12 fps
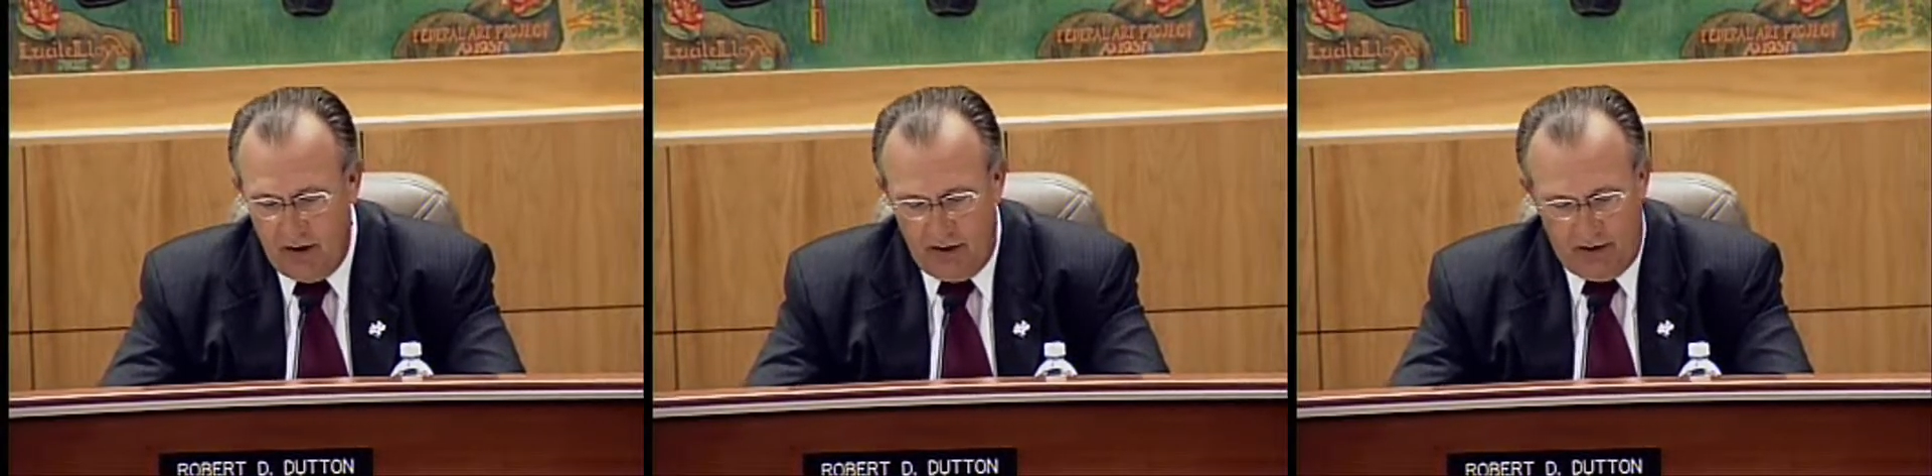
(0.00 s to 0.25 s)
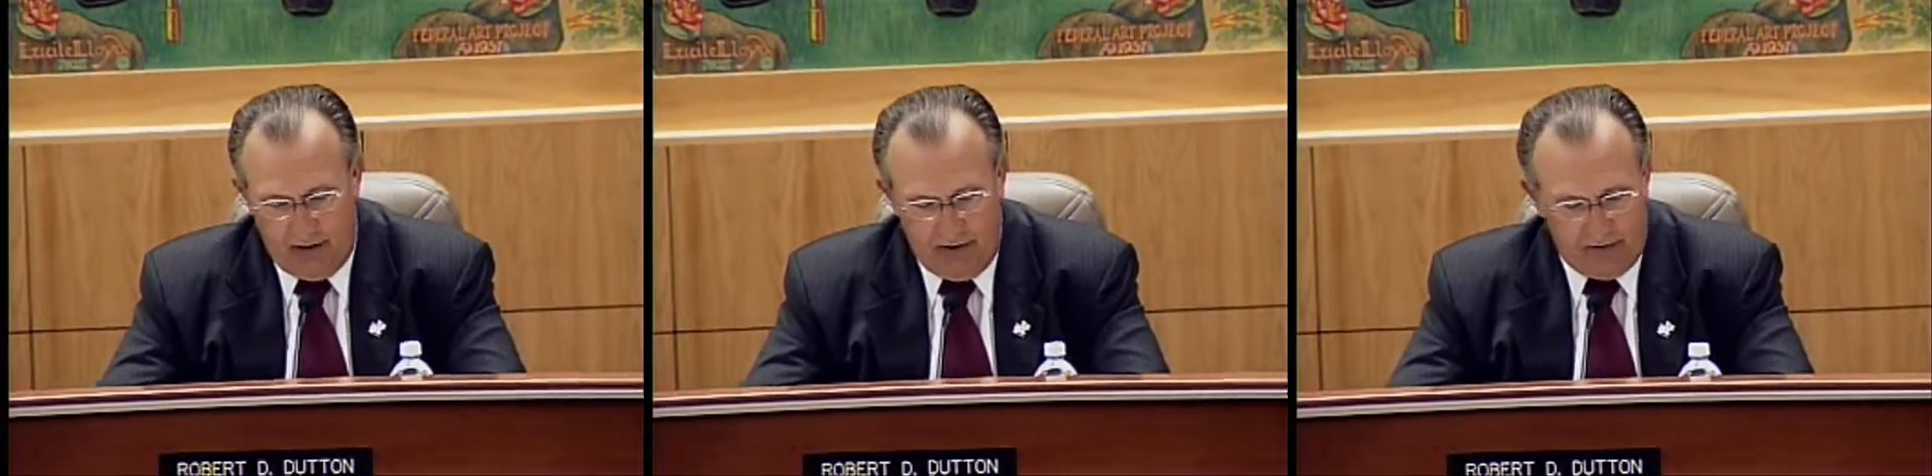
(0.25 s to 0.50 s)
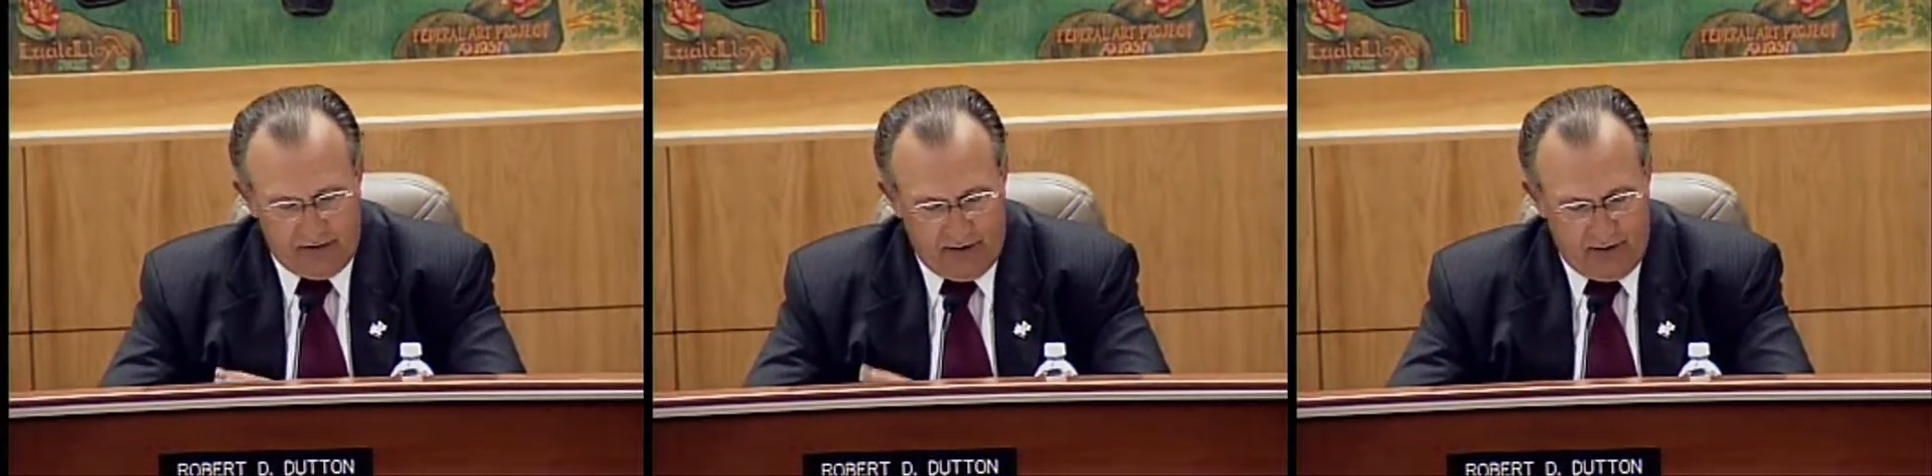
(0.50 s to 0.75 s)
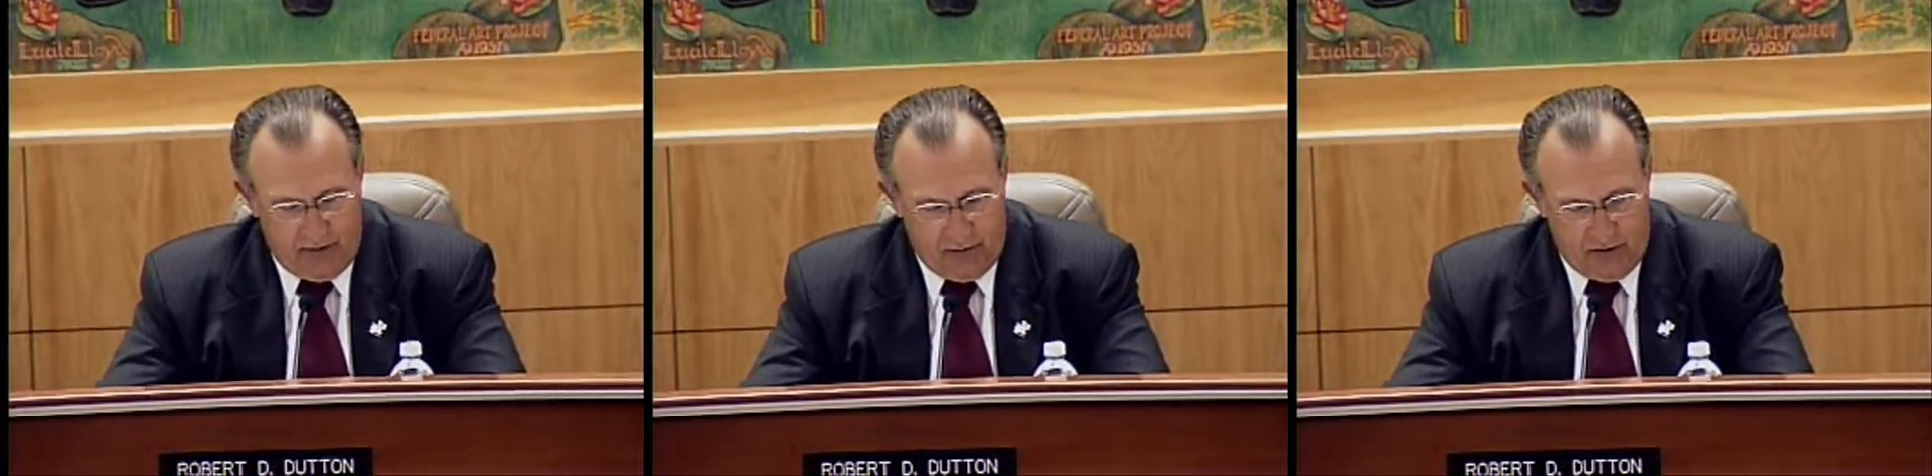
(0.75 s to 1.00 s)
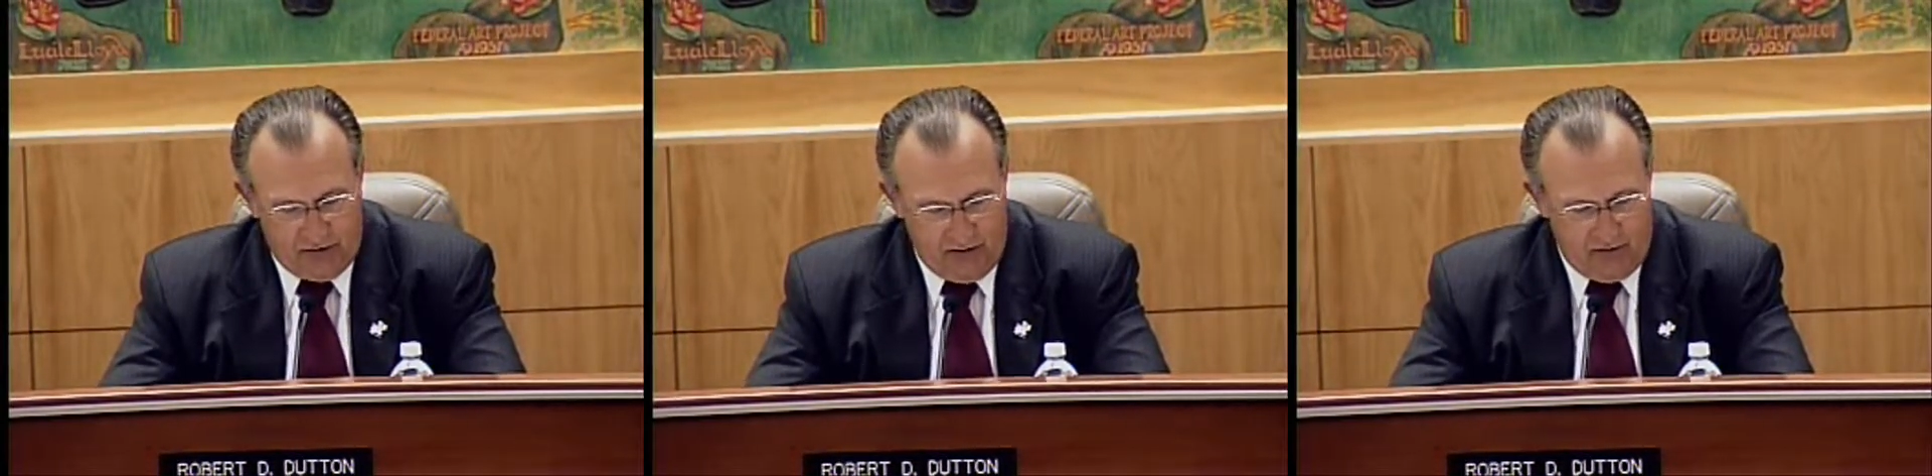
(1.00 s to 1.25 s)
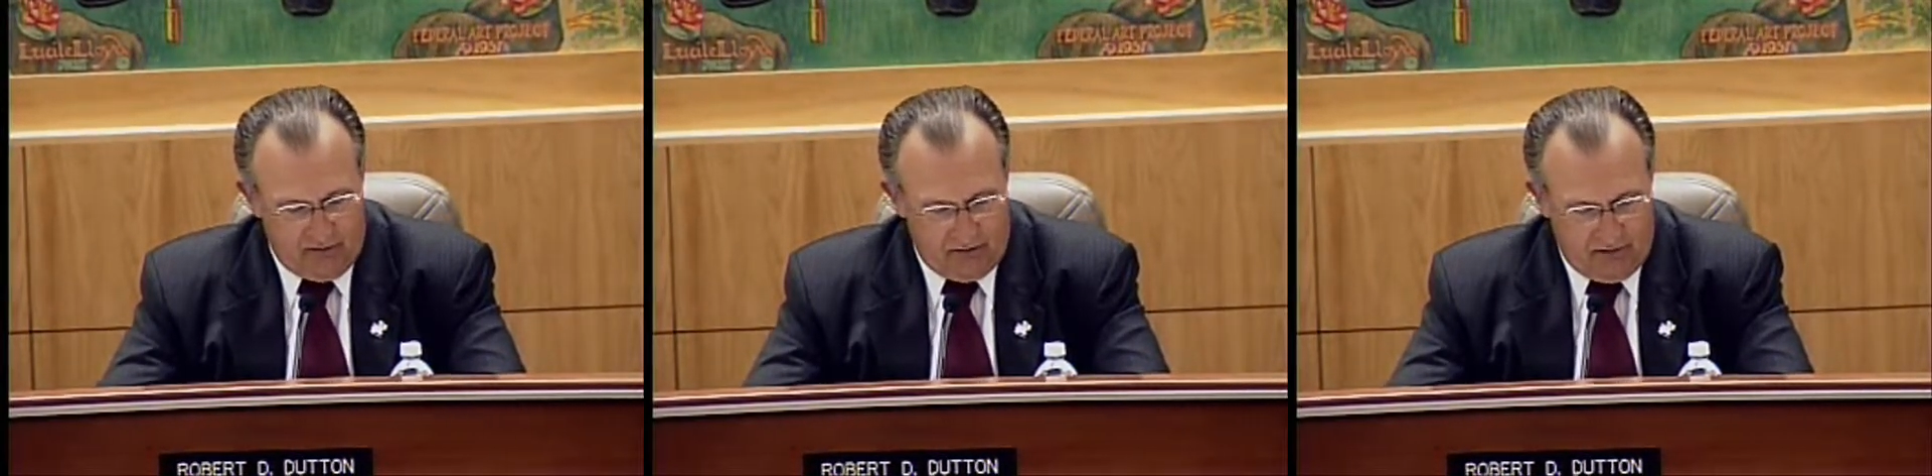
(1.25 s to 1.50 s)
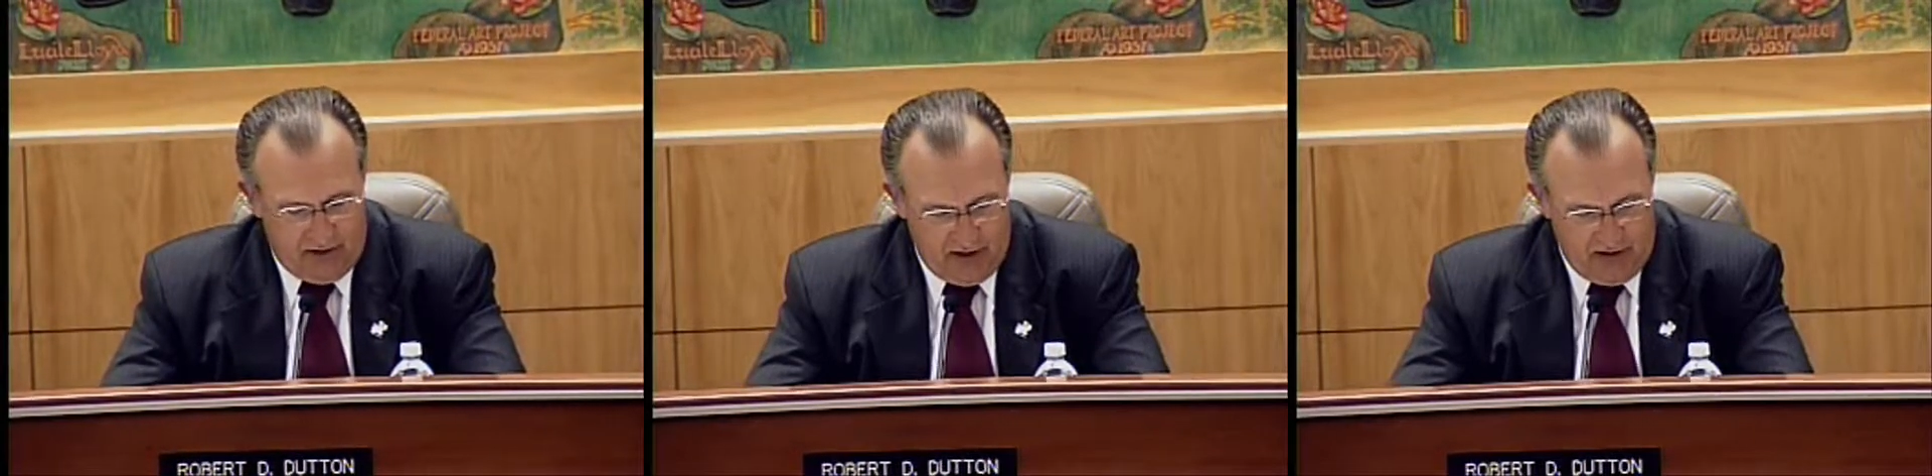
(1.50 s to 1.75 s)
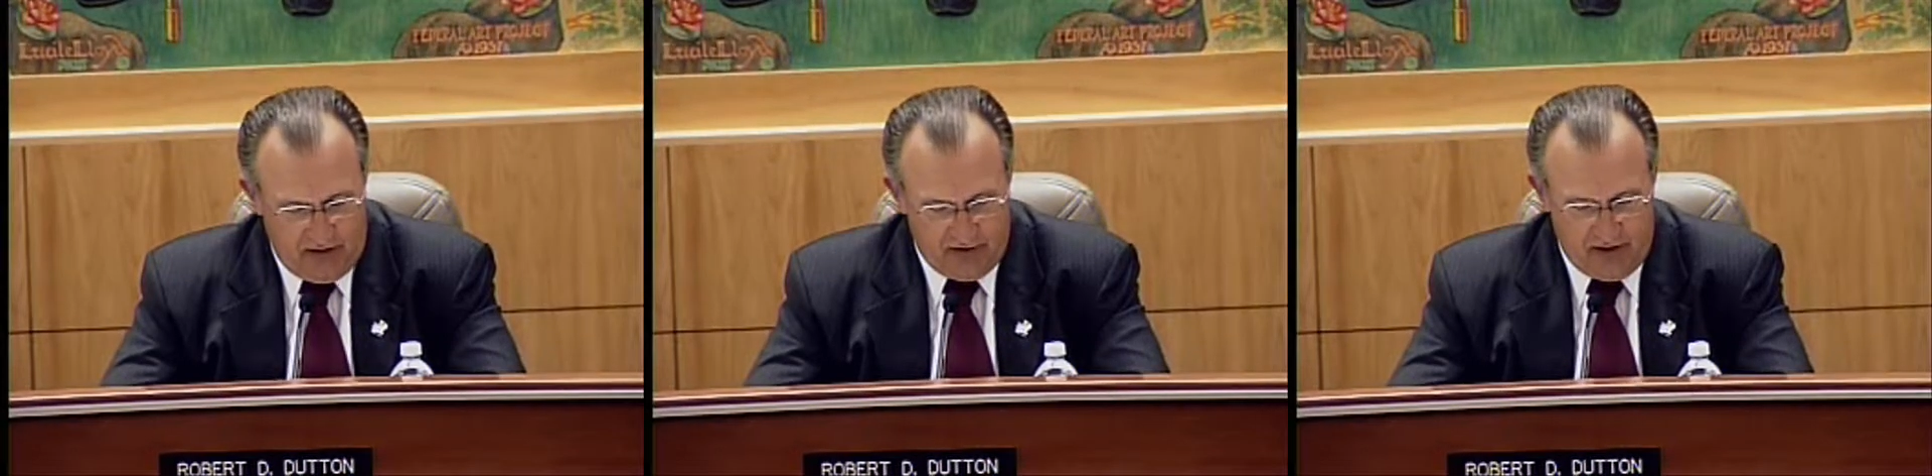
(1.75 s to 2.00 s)
is, and we shouldn't
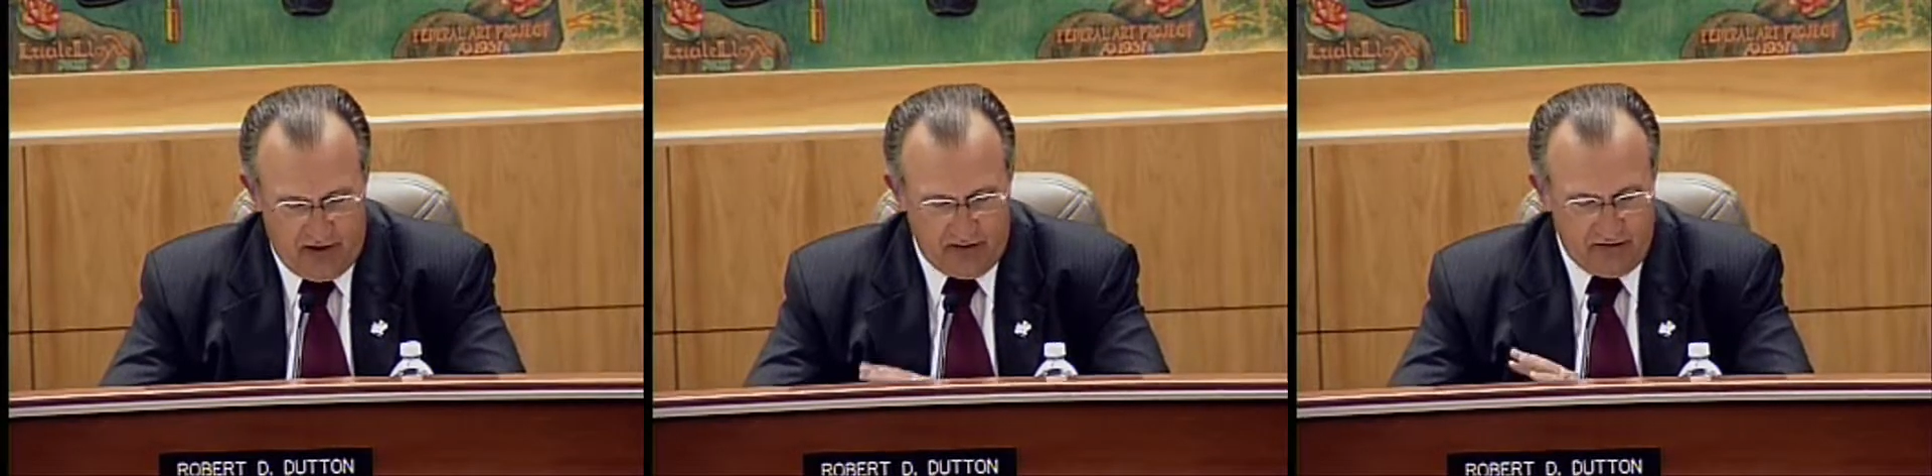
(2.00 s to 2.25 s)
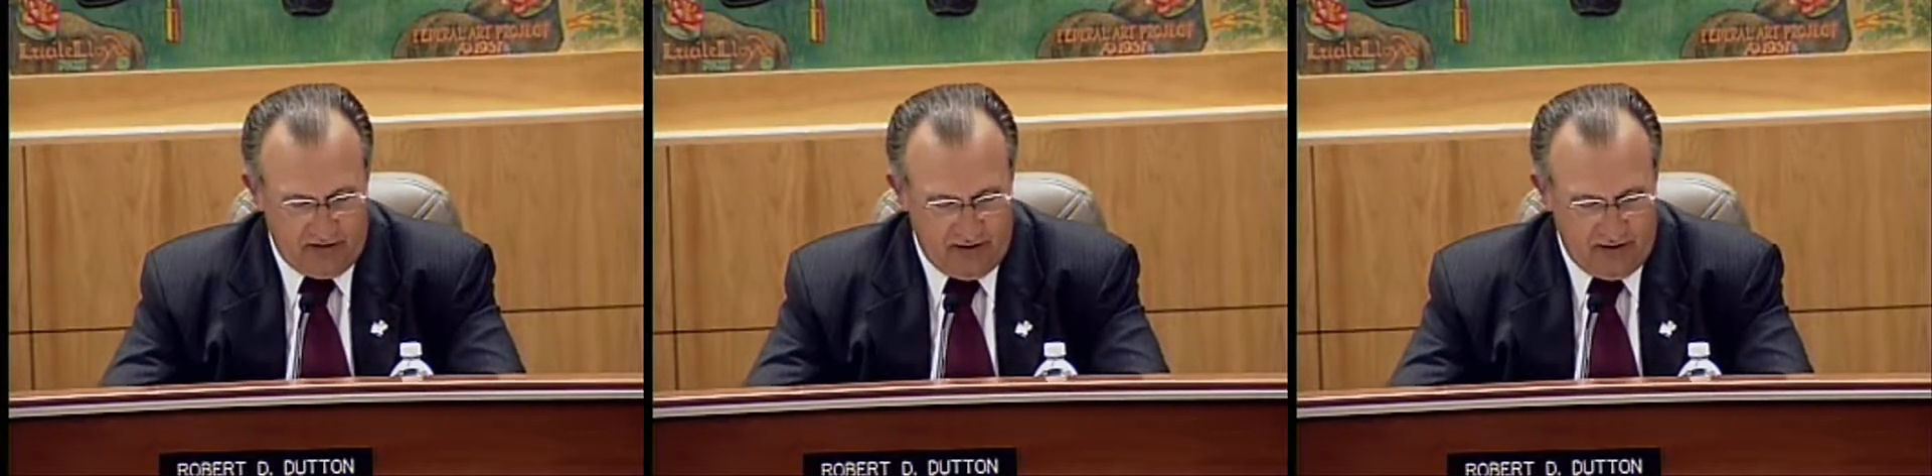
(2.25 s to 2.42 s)
kid ourselves,